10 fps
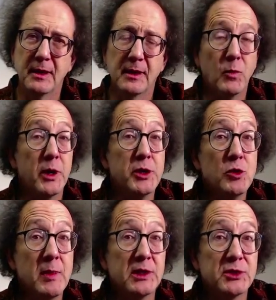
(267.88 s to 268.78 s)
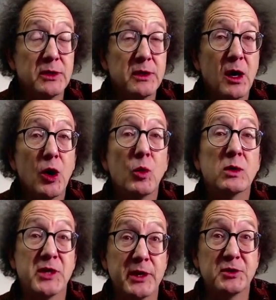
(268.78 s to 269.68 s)
The one you mentioned
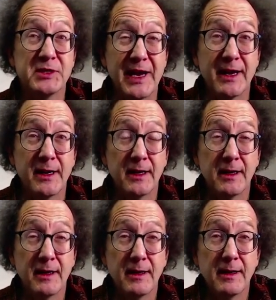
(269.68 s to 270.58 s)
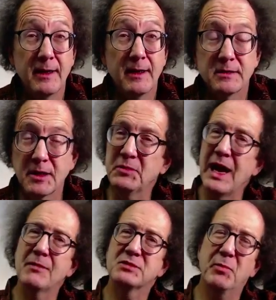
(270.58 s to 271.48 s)
was understanding.
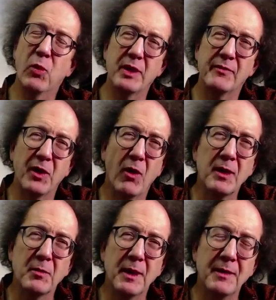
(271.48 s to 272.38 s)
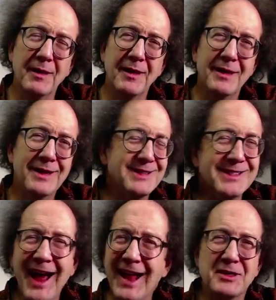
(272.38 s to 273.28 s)
Sometimes the point of an argument is
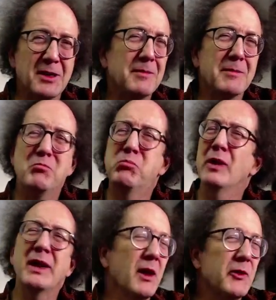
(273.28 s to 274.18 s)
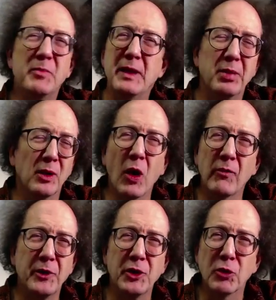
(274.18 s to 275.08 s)
not to bring other people
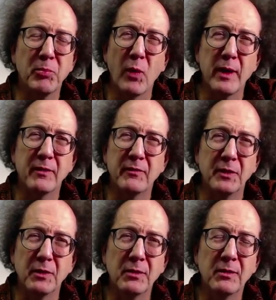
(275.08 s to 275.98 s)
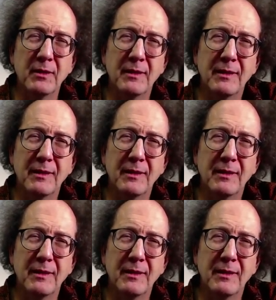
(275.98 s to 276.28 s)
over to your point of view,